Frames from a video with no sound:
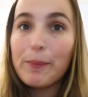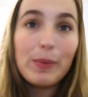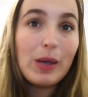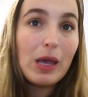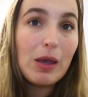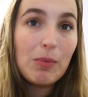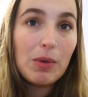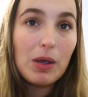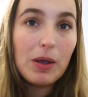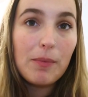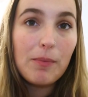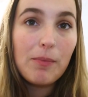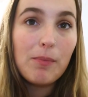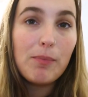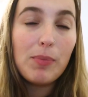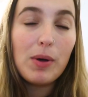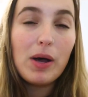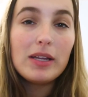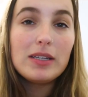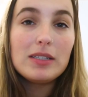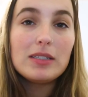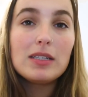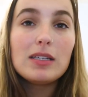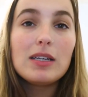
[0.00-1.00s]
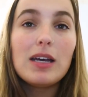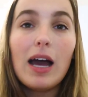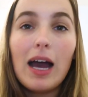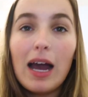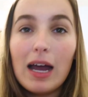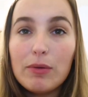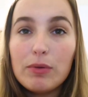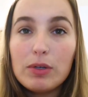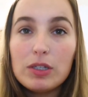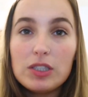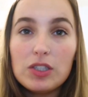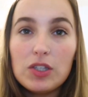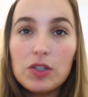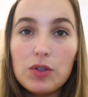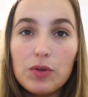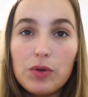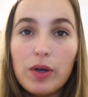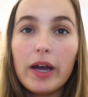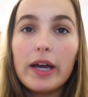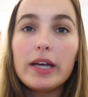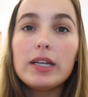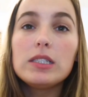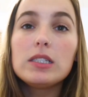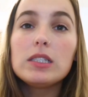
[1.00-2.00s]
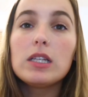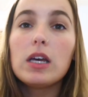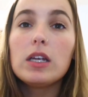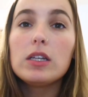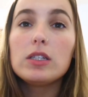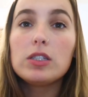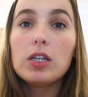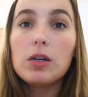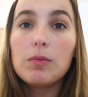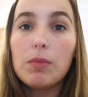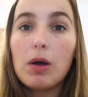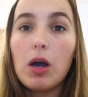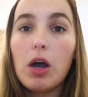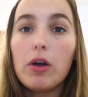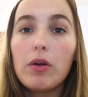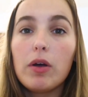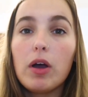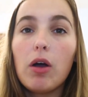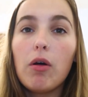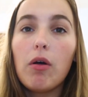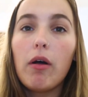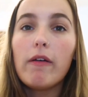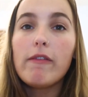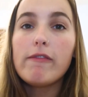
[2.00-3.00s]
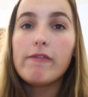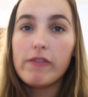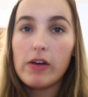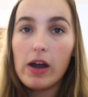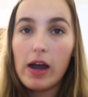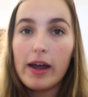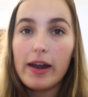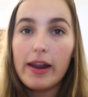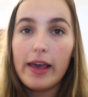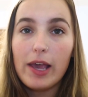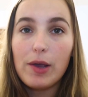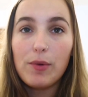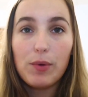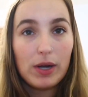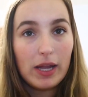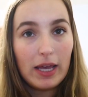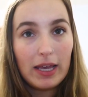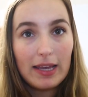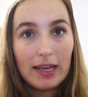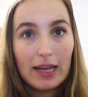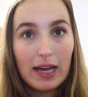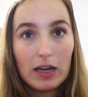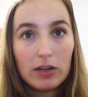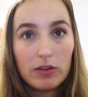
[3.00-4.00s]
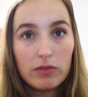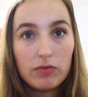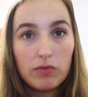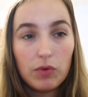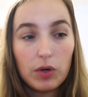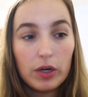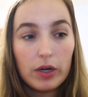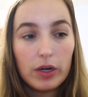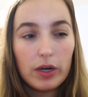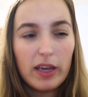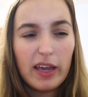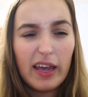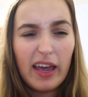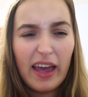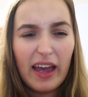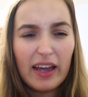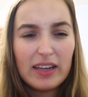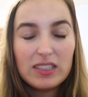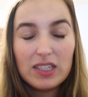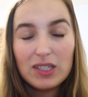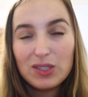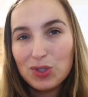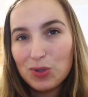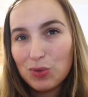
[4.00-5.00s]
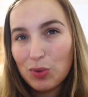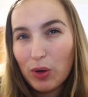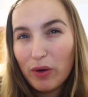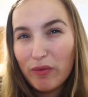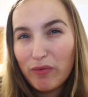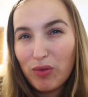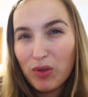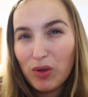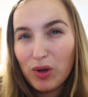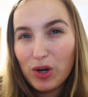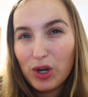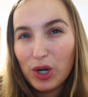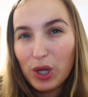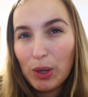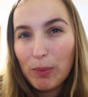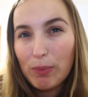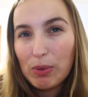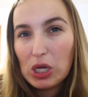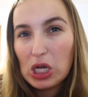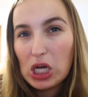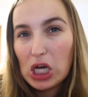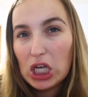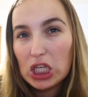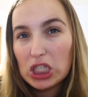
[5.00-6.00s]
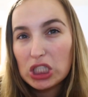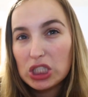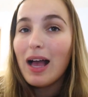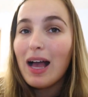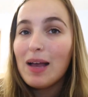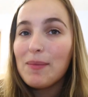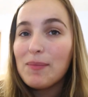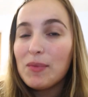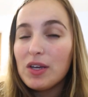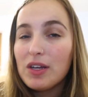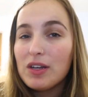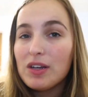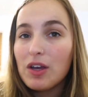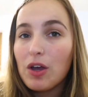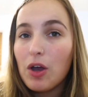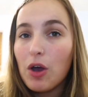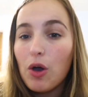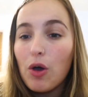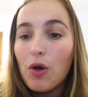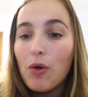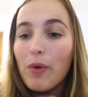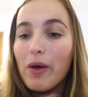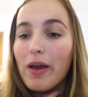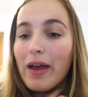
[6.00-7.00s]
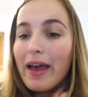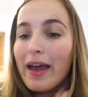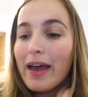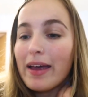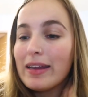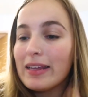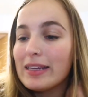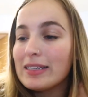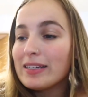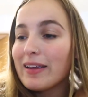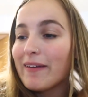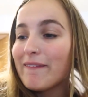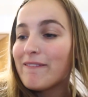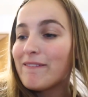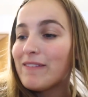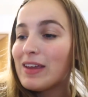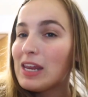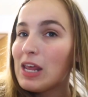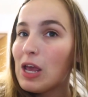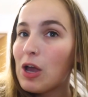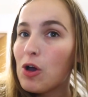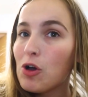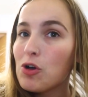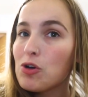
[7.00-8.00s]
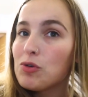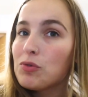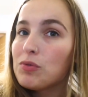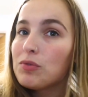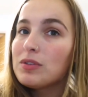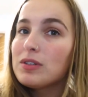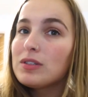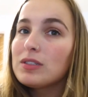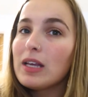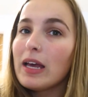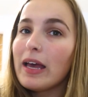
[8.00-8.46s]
Maybe. But I will see you guys tomorrow, Friday, when I get out of work at 12:30, because I'm gonna go edit videos